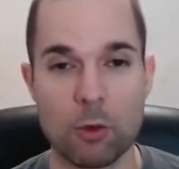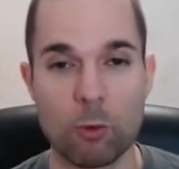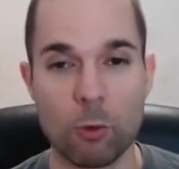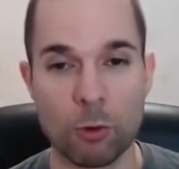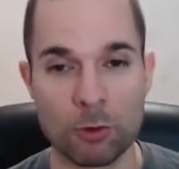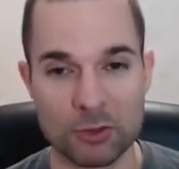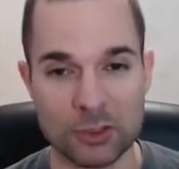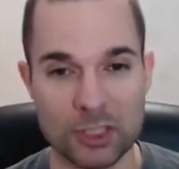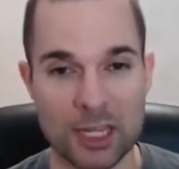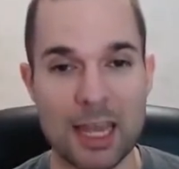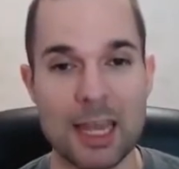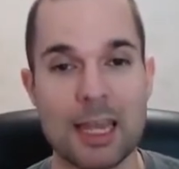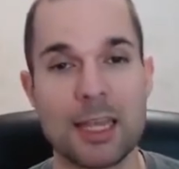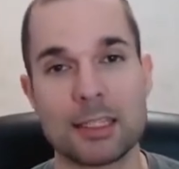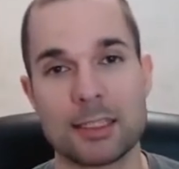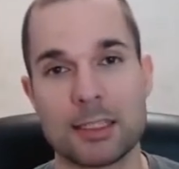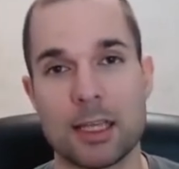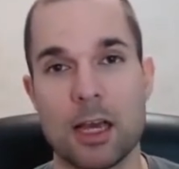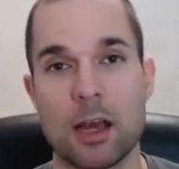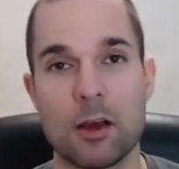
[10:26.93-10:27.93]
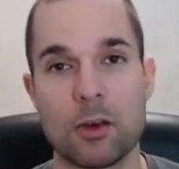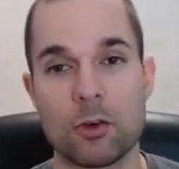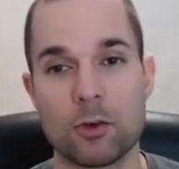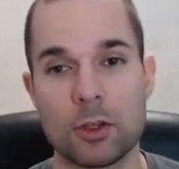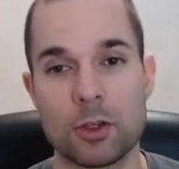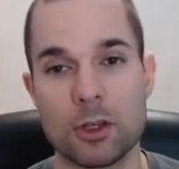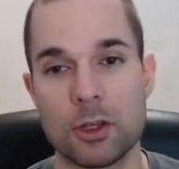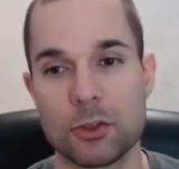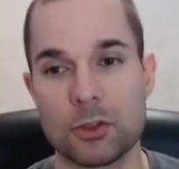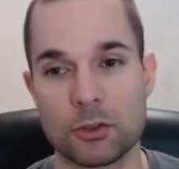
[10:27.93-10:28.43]
will take
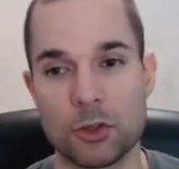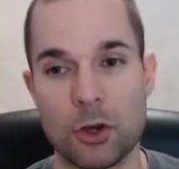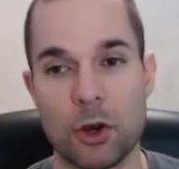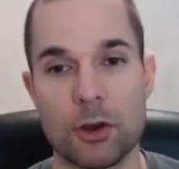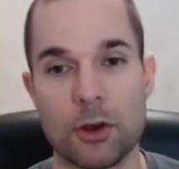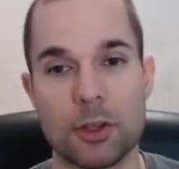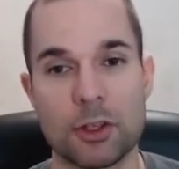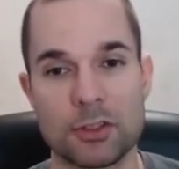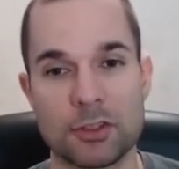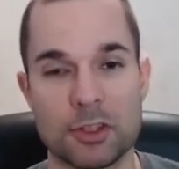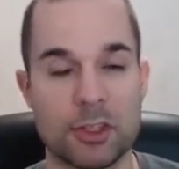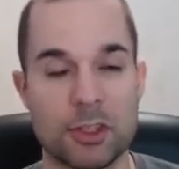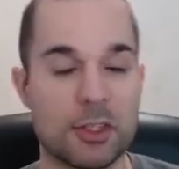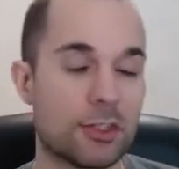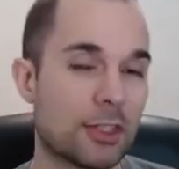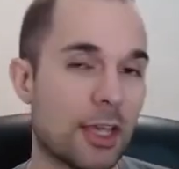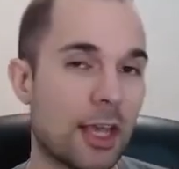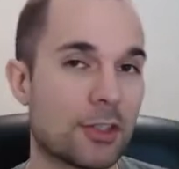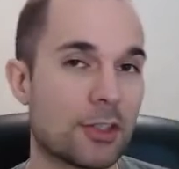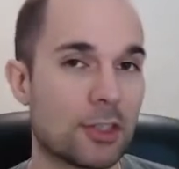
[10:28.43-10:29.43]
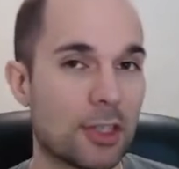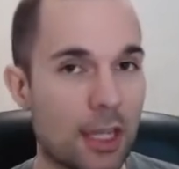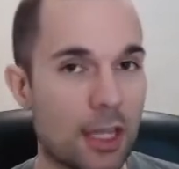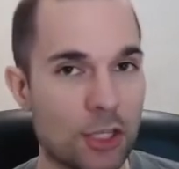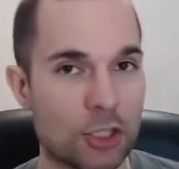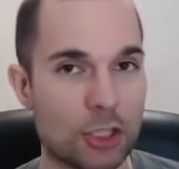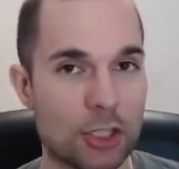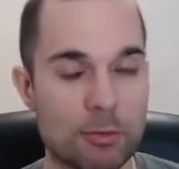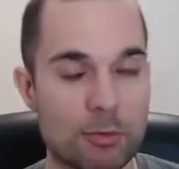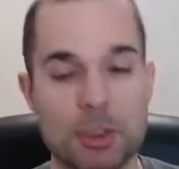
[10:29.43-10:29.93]
down targets in
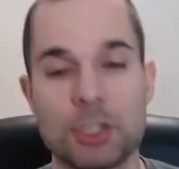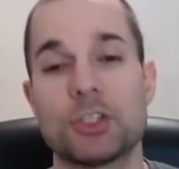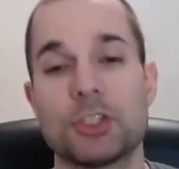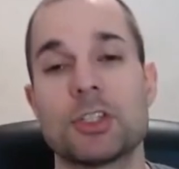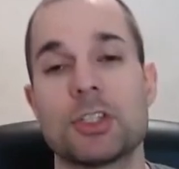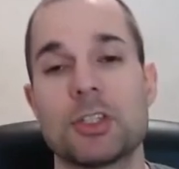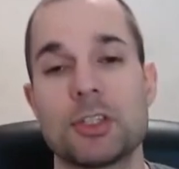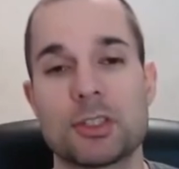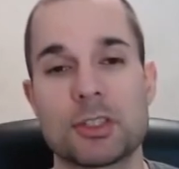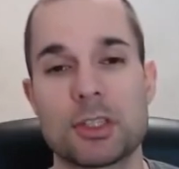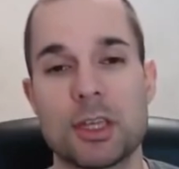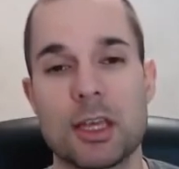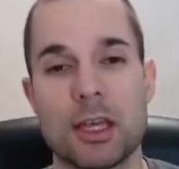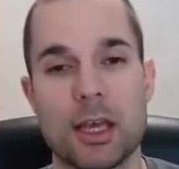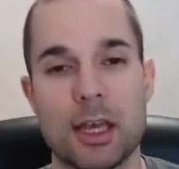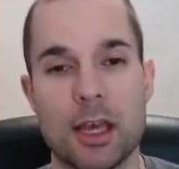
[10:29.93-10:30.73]
assassination missions,